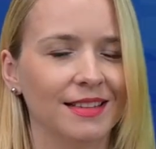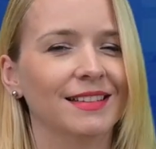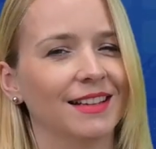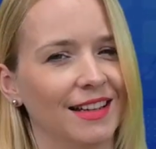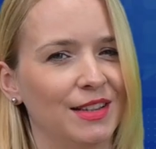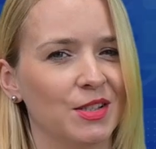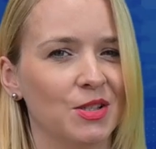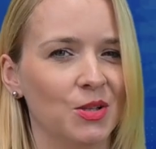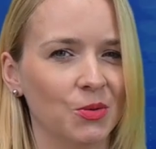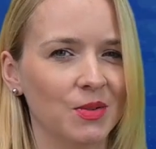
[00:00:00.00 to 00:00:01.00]
the
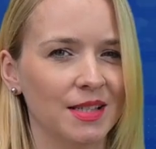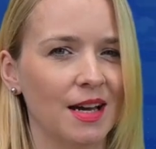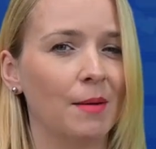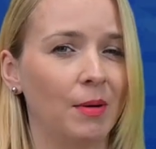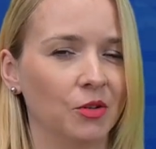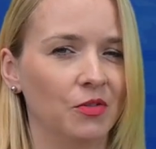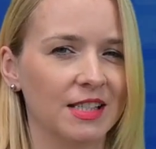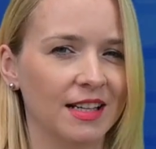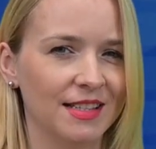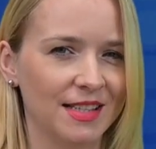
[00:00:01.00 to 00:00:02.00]
latest news about
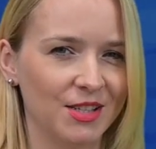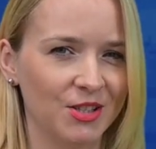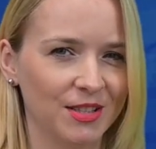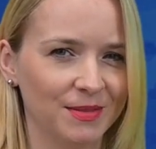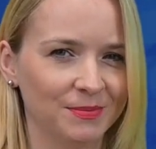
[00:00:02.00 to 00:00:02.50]
fiscalization.